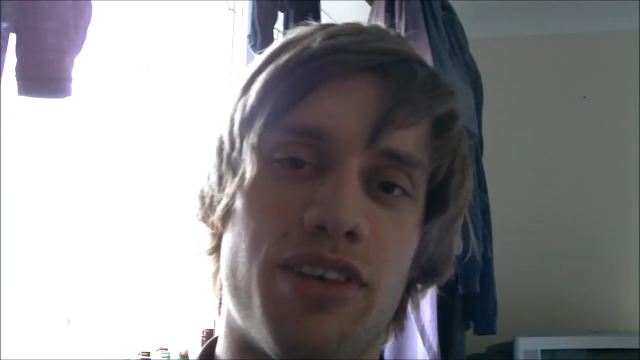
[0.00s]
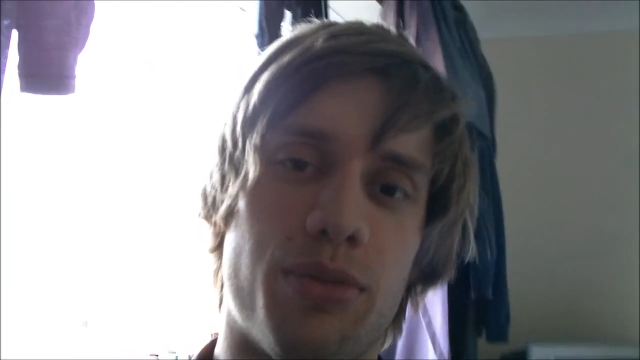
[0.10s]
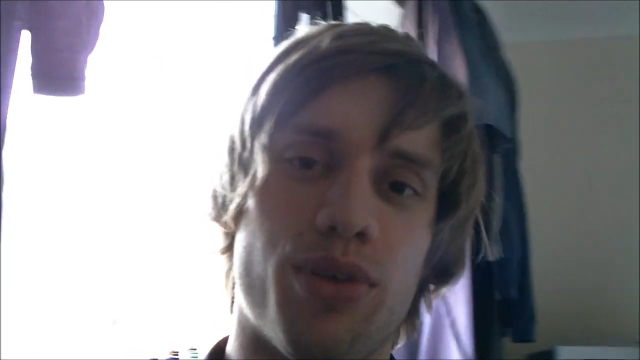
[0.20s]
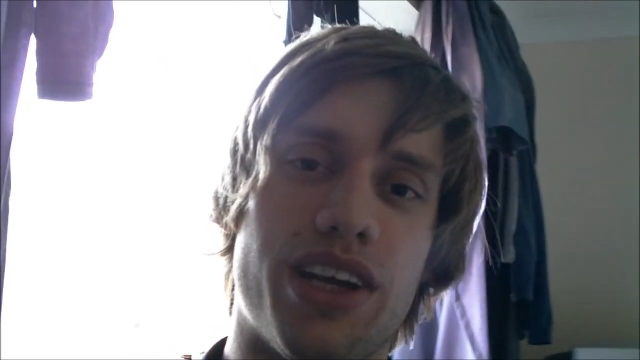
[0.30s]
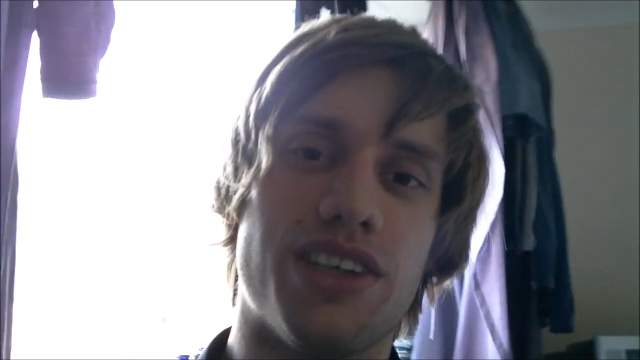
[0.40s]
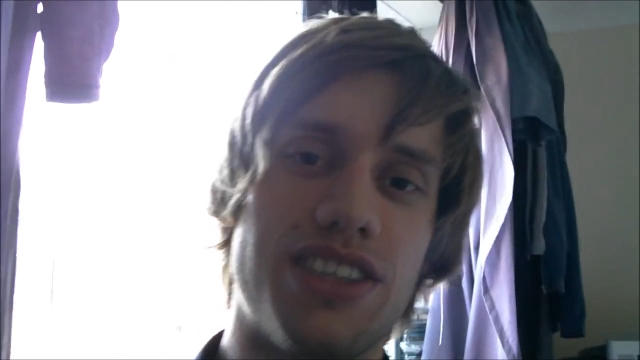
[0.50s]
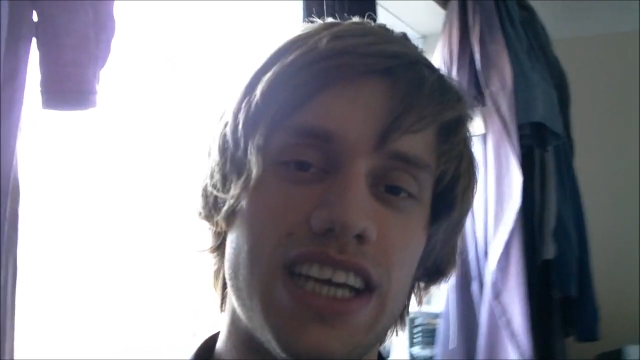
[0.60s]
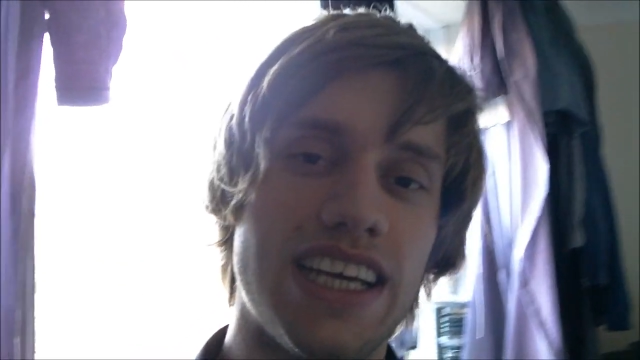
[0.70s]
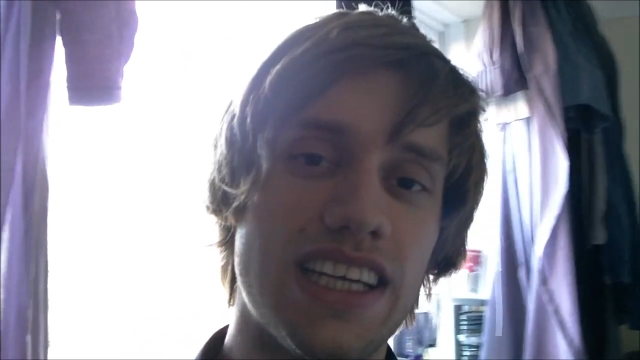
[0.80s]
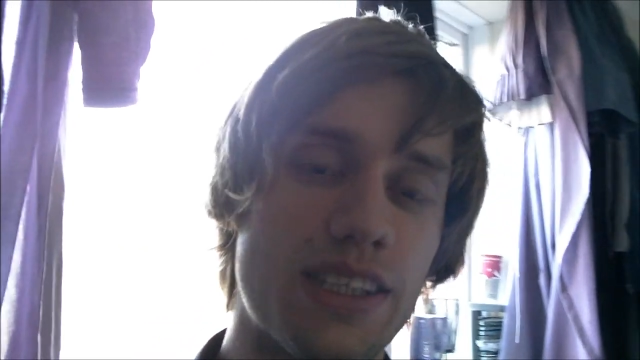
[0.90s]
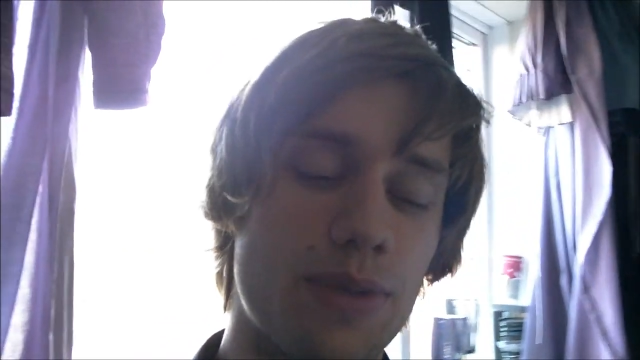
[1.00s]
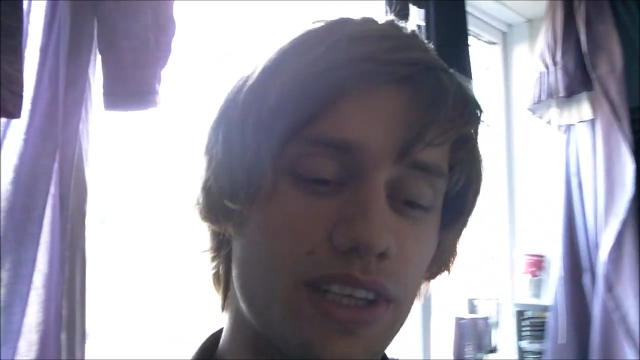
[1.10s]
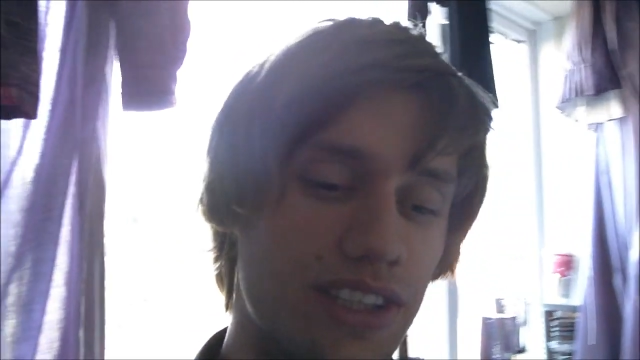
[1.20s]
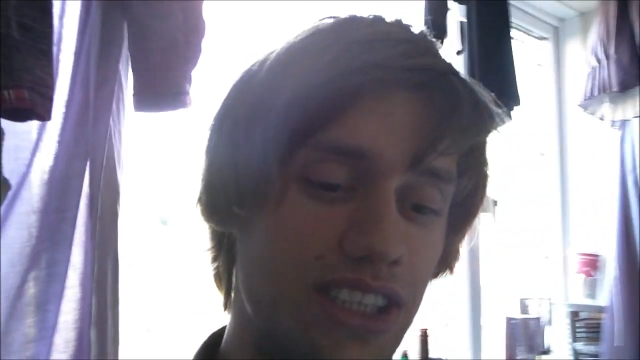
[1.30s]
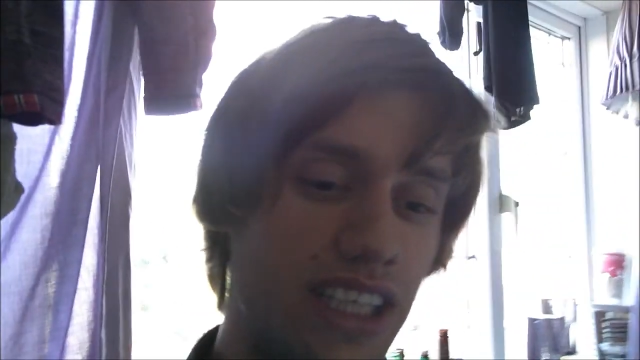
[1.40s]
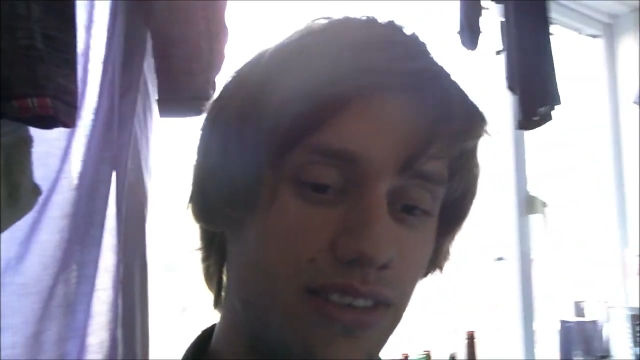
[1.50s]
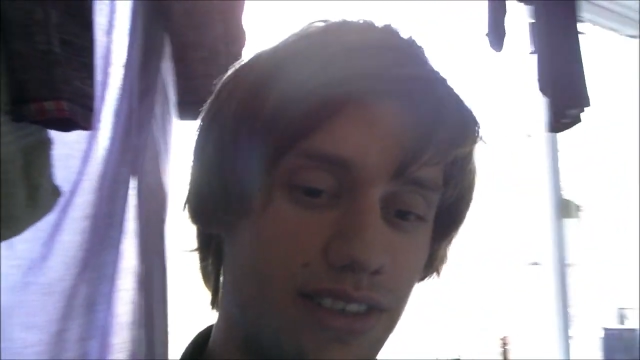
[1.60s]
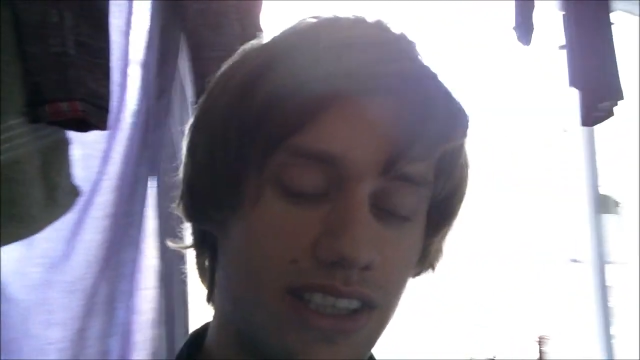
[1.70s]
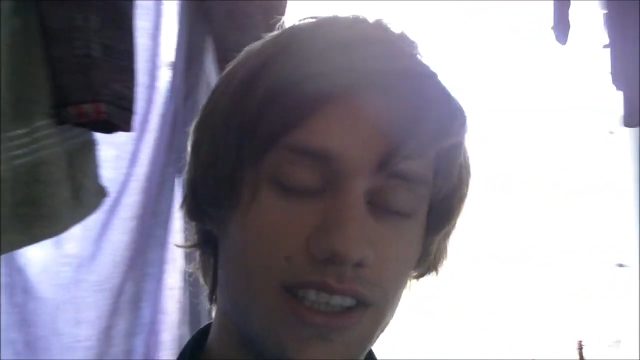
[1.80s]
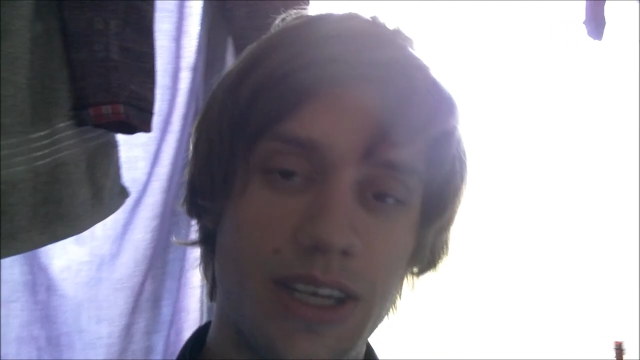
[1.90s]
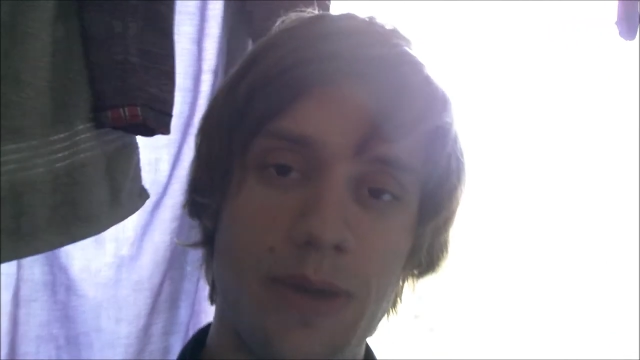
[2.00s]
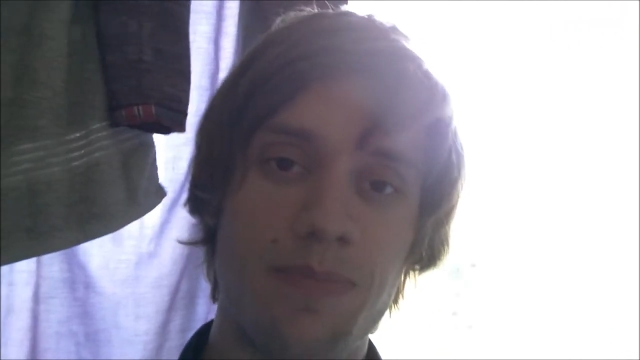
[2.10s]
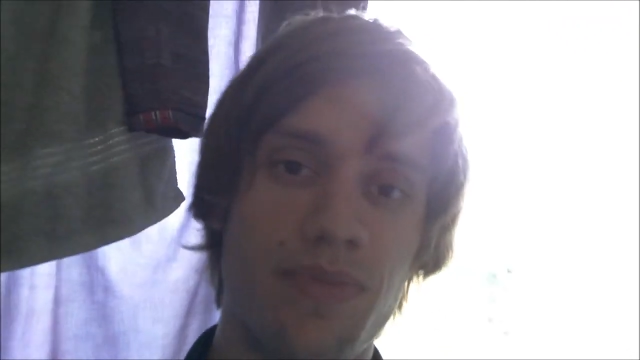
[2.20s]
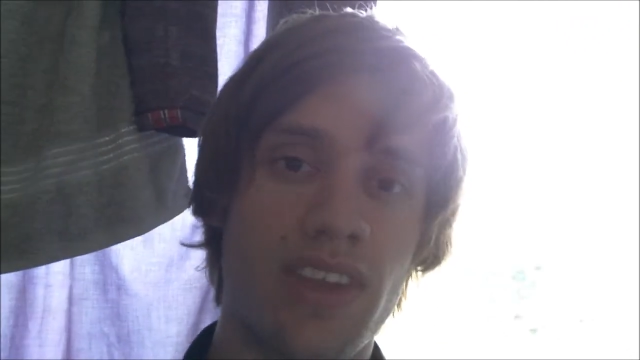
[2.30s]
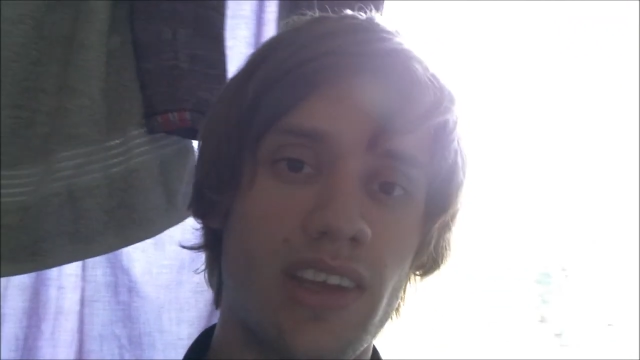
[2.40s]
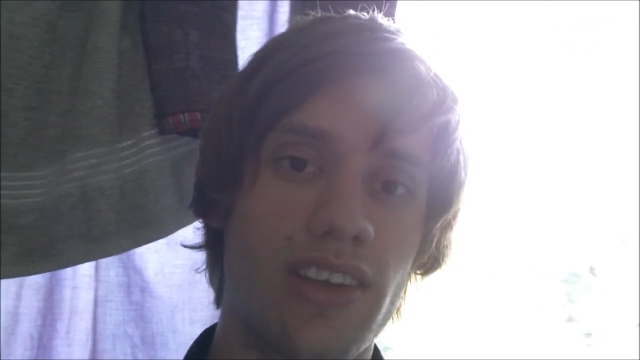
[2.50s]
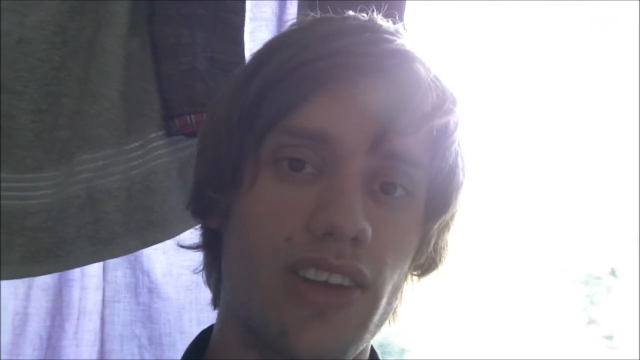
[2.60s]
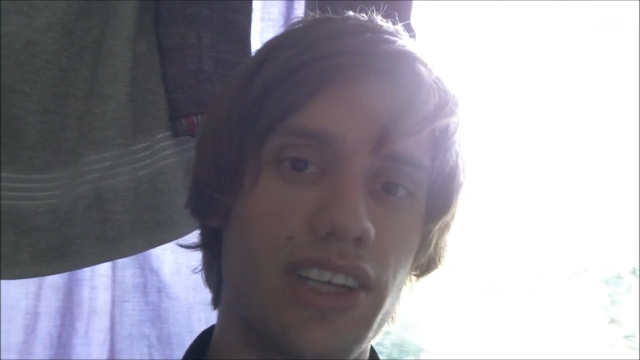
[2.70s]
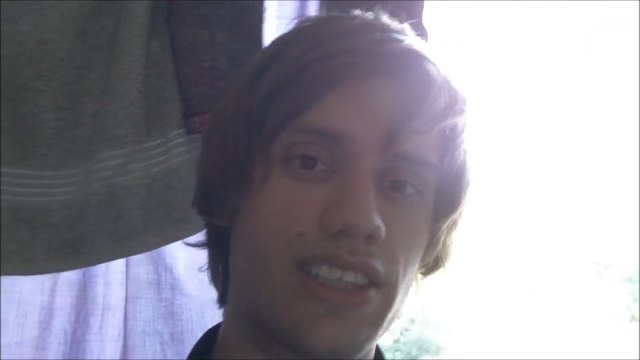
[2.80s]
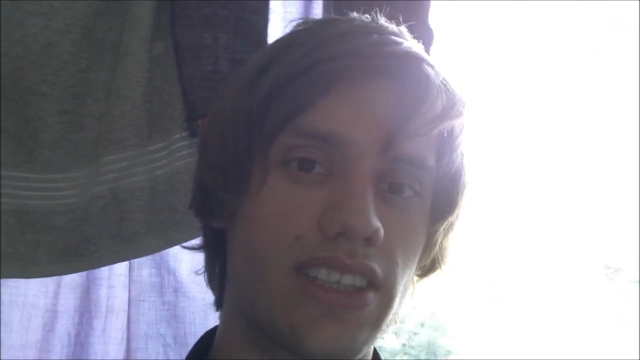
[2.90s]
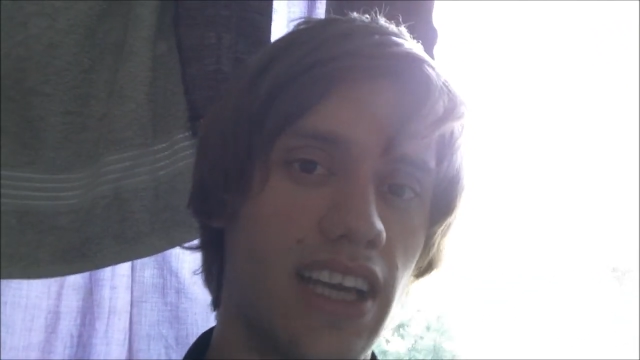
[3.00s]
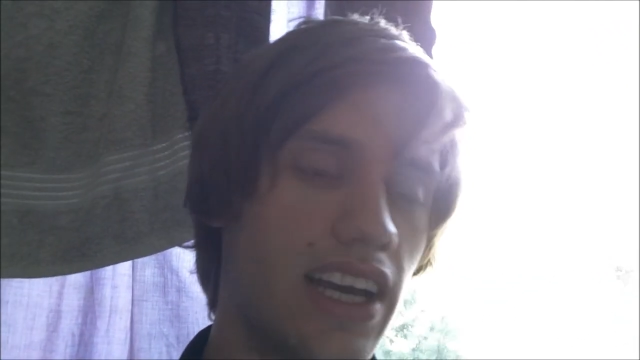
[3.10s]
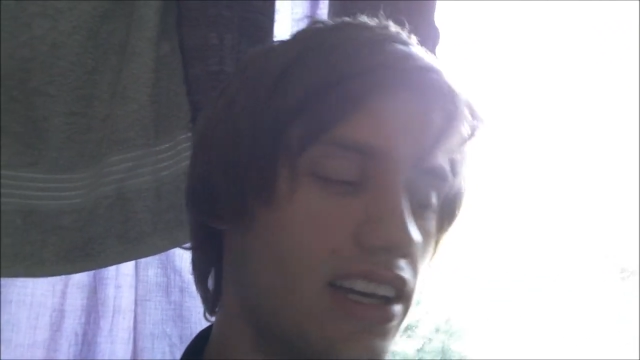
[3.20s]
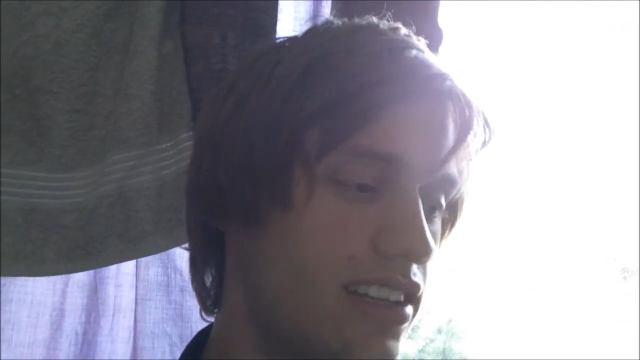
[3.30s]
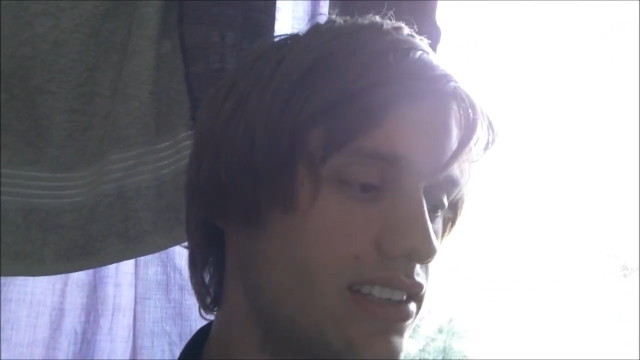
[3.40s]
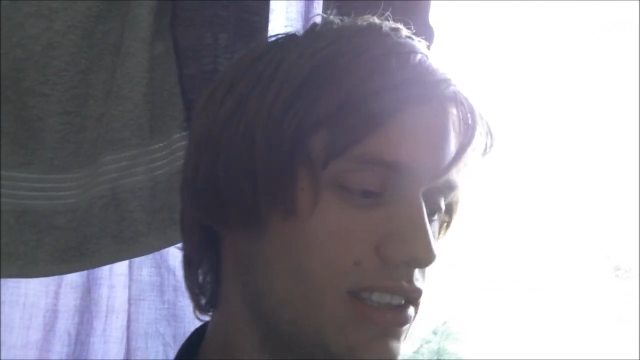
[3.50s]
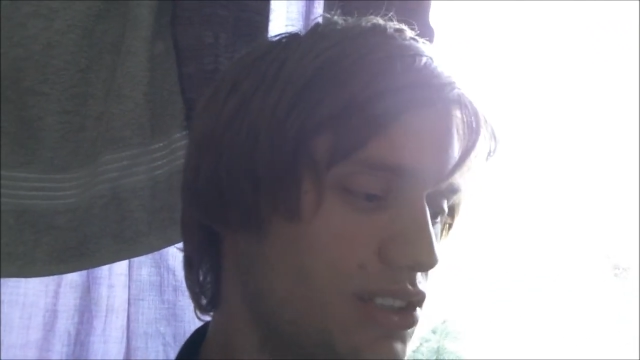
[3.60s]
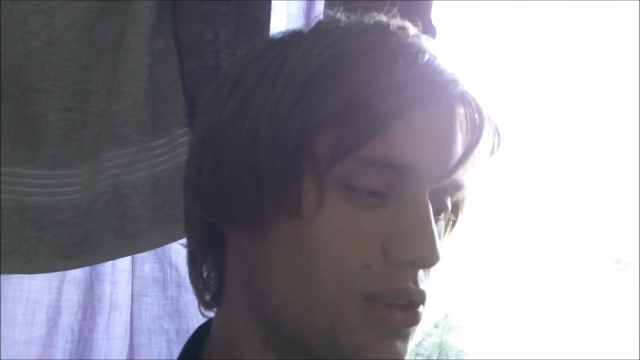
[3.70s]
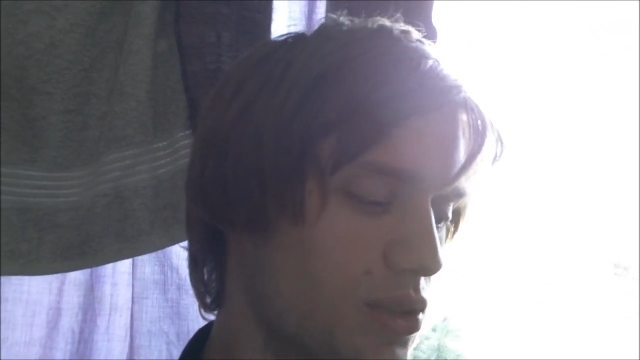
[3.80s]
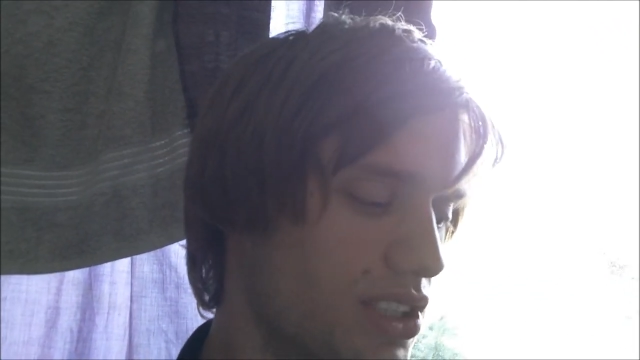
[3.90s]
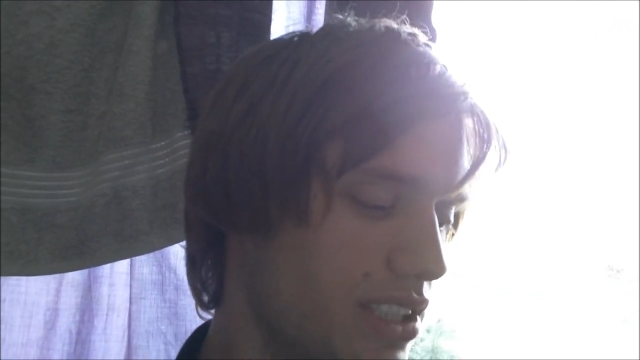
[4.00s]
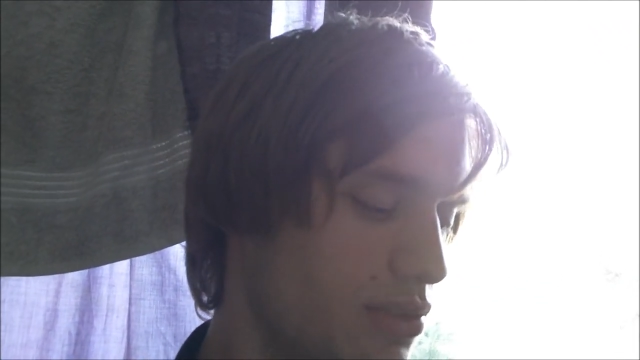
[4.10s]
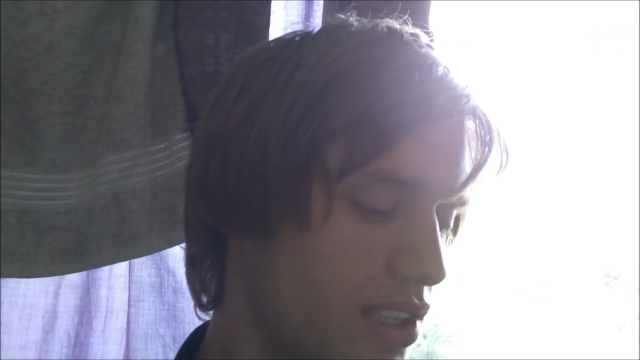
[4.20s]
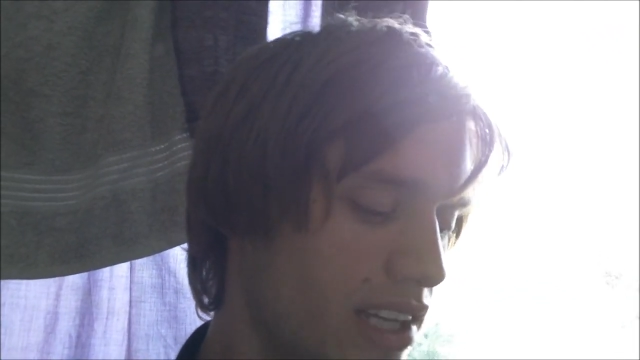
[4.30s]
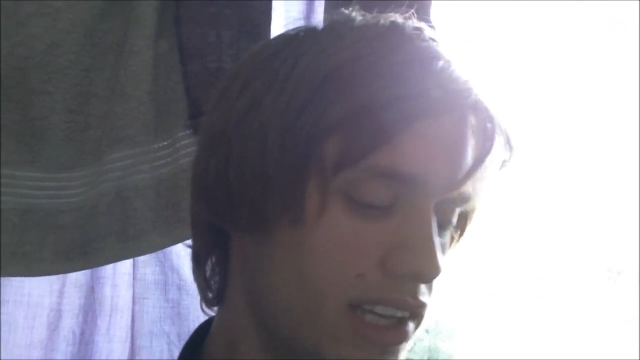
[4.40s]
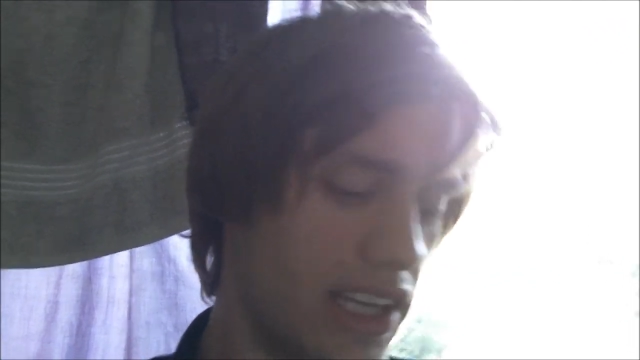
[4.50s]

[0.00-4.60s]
And I've had a pretty good day. It's been a good shift. Nice, uh, nice short shift.